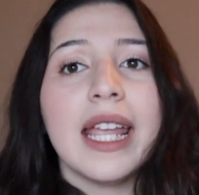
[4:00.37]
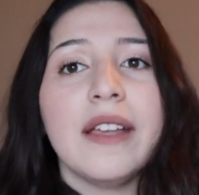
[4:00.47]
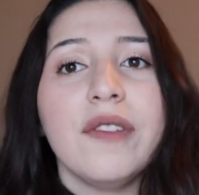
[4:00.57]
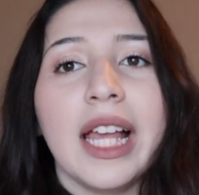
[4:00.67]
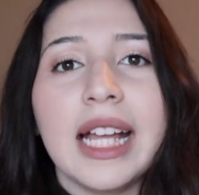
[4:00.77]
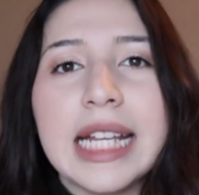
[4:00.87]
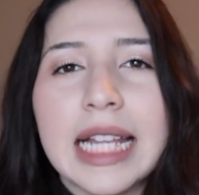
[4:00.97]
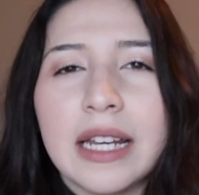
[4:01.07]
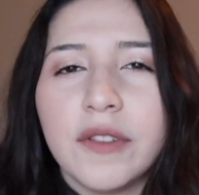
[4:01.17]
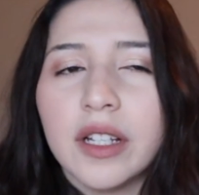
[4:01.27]
if, like I
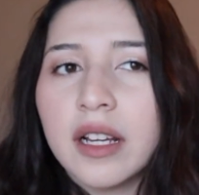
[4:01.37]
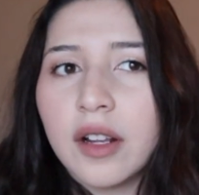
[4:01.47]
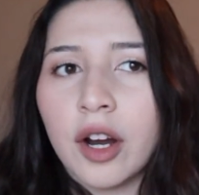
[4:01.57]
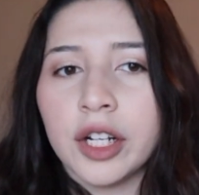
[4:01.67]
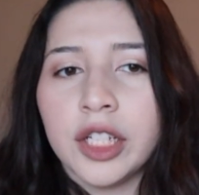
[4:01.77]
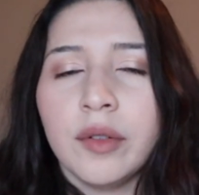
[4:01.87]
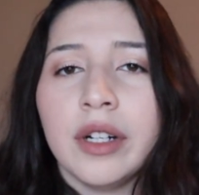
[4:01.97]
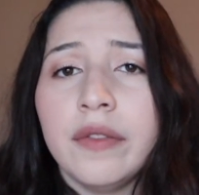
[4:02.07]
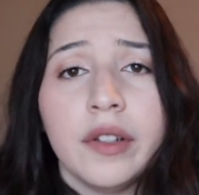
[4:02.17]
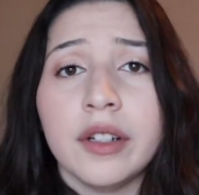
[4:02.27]
said, if you guys are new
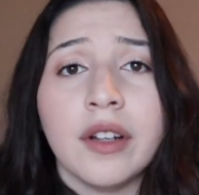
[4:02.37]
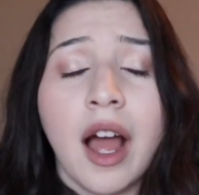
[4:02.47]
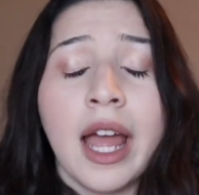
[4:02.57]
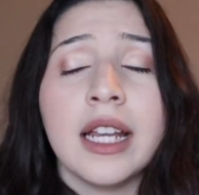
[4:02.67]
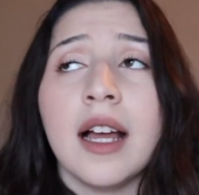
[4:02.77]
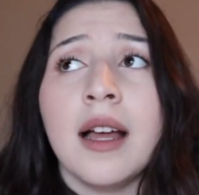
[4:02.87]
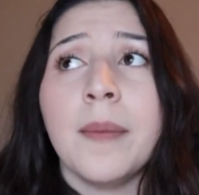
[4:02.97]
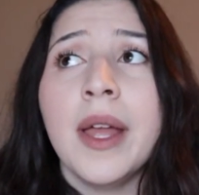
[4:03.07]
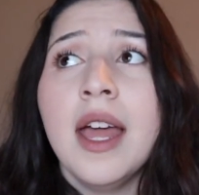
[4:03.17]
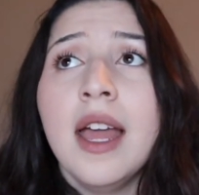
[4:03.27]
or if you're not,
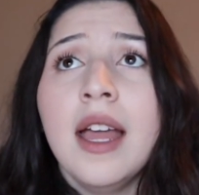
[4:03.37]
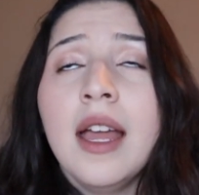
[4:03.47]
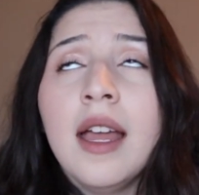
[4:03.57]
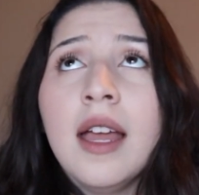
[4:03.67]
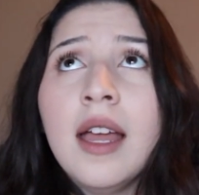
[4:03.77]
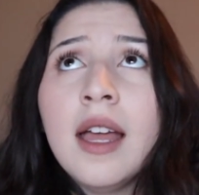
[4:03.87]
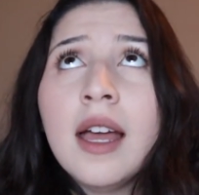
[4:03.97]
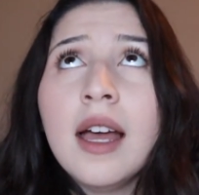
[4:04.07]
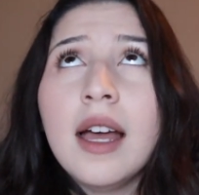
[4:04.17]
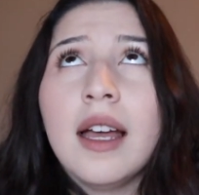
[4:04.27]
um,
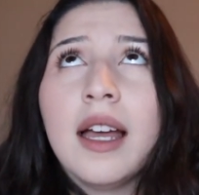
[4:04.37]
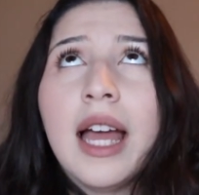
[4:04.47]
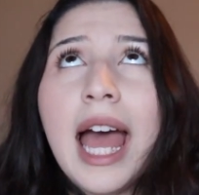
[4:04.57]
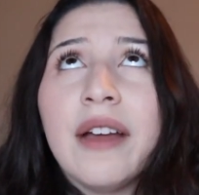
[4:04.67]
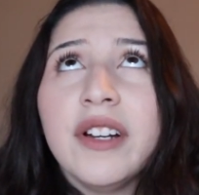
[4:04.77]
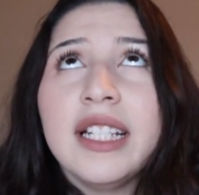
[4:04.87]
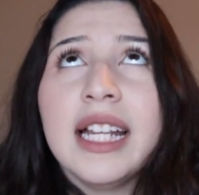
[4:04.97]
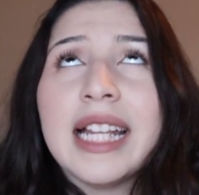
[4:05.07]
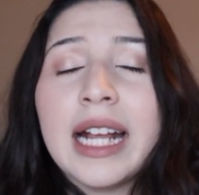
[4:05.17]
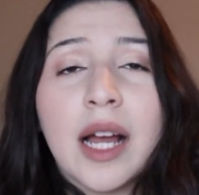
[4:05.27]
ever
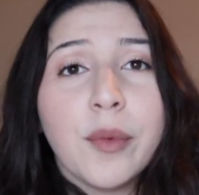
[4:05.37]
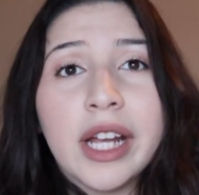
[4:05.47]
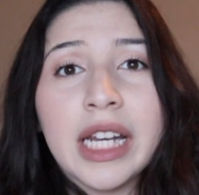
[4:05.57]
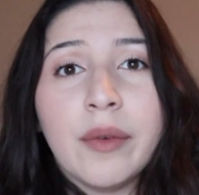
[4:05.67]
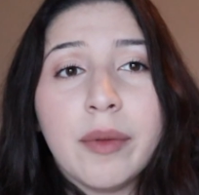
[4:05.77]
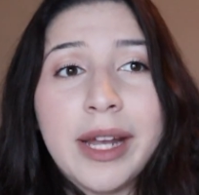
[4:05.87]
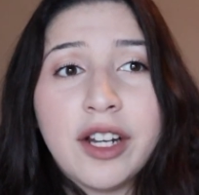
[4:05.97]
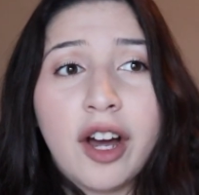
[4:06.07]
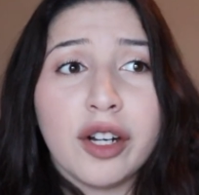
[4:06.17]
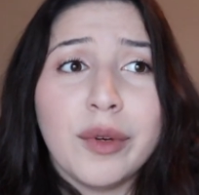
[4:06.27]
since I got pregnant with my
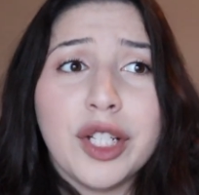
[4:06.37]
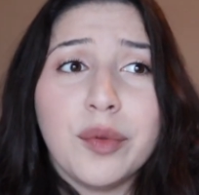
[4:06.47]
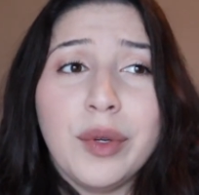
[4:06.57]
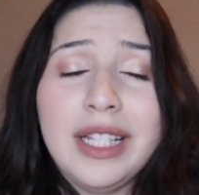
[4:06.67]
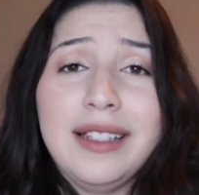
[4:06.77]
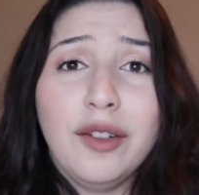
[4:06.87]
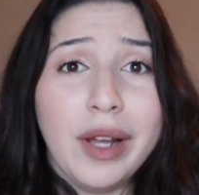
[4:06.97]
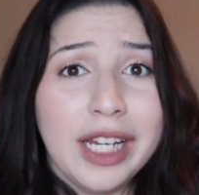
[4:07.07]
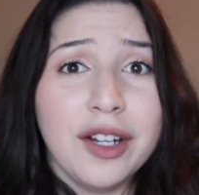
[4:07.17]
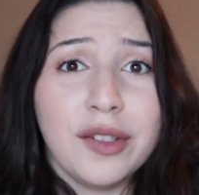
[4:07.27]
daughter, which was
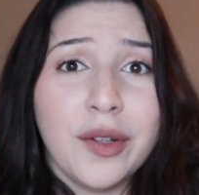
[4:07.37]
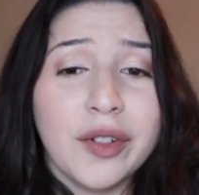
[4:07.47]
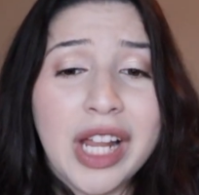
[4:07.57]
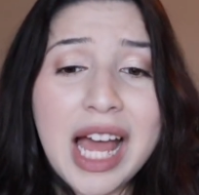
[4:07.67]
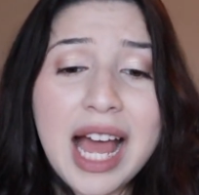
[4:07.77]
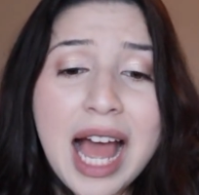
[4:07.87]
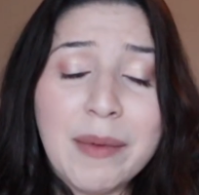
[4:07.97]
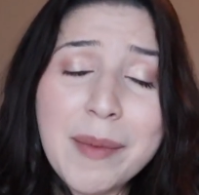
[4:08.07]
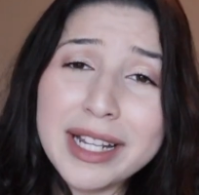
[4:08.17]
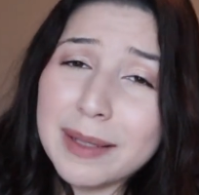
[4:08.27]
20 years old, I'm
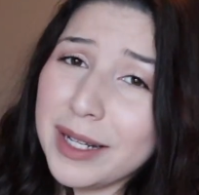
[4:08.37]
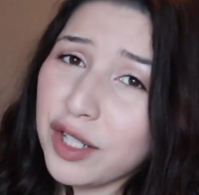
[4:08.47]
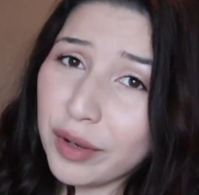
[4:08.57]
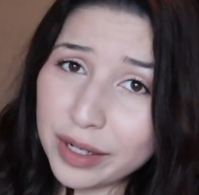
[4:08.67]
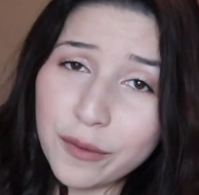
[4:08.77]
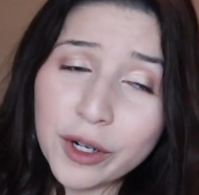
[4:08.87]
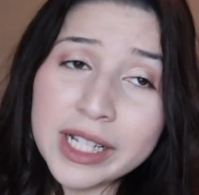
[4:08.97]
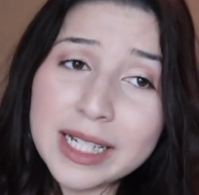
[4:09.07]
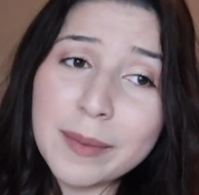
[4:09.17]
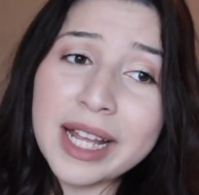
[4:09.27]
about to be 24
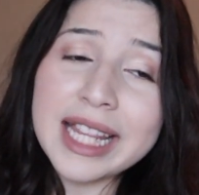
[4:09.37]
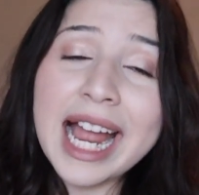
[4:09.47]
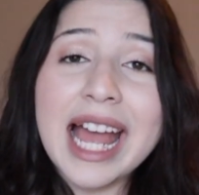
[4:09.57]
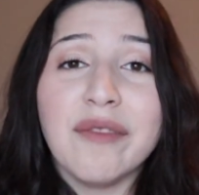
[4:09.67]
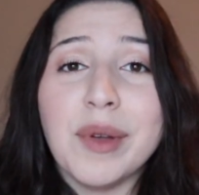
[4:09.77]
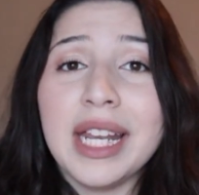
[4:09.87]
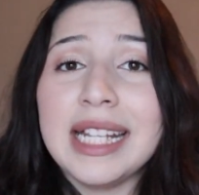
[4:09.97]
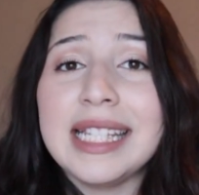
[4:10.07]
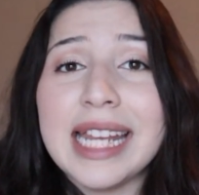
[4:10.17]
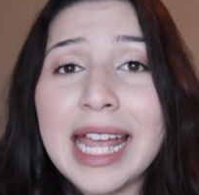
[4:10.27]
this month, I have been a
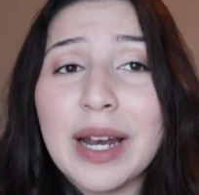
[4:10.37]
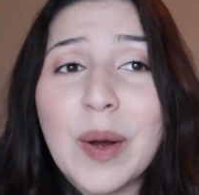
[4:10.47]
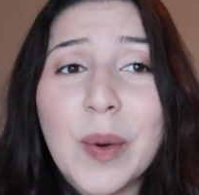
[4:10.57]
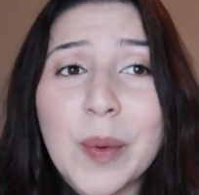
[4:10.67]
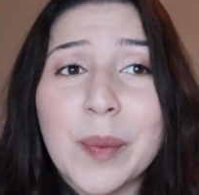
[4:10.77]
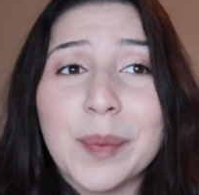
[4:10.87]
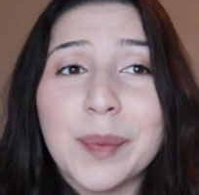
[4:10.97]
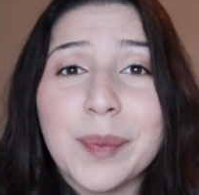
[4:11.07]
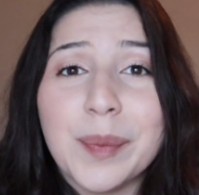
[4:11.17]
stay at home